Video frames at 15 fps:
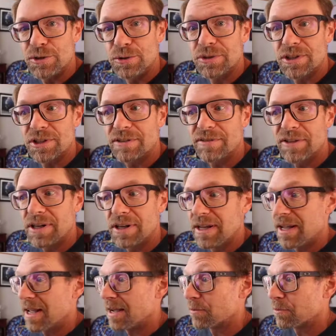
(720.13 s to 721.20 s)
server,
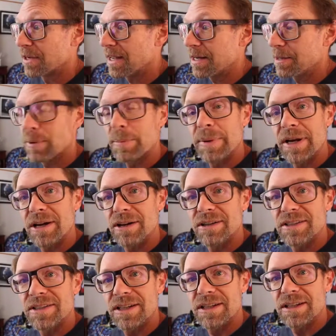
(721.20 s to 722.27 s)
and we're getting prepared
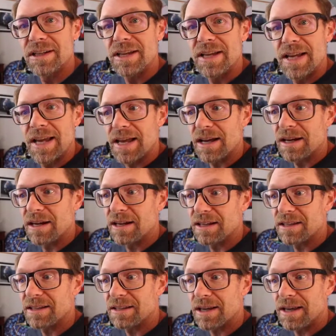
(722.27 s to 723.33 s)
to
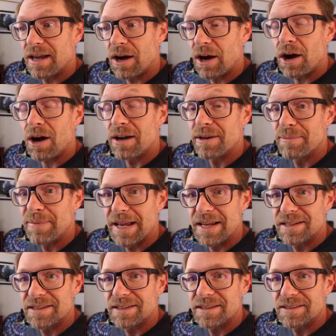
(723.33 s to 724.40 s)

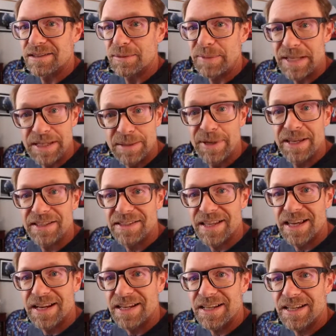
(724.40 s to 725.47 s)
automate some email
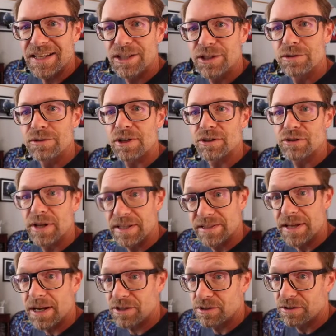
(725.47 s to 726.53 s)
sending and use our
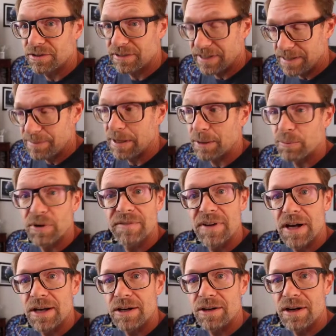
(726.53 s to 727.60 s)
transactional email
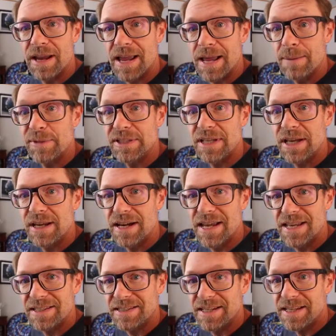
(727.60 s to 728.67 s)
provider, Amazon
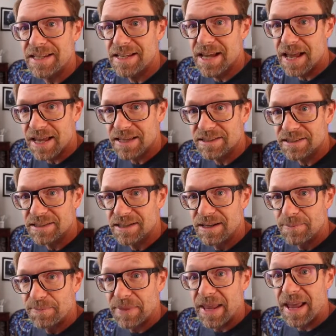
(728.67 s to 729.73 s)
SES,
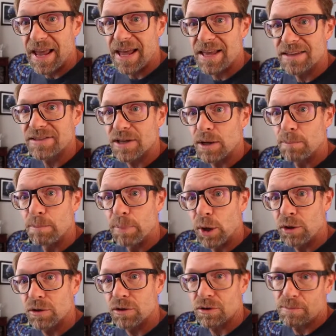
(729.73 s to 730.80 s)
as a
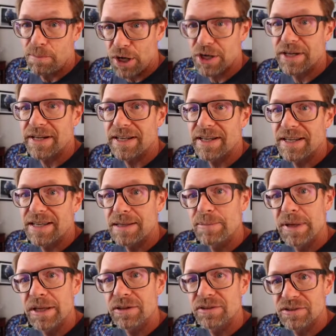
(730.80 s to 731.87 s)
bulk or marketing
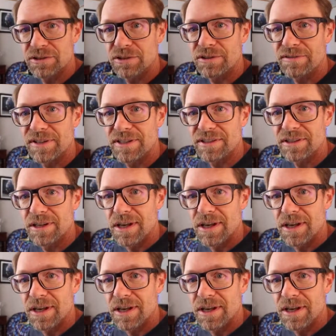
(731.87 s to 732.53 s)
email service.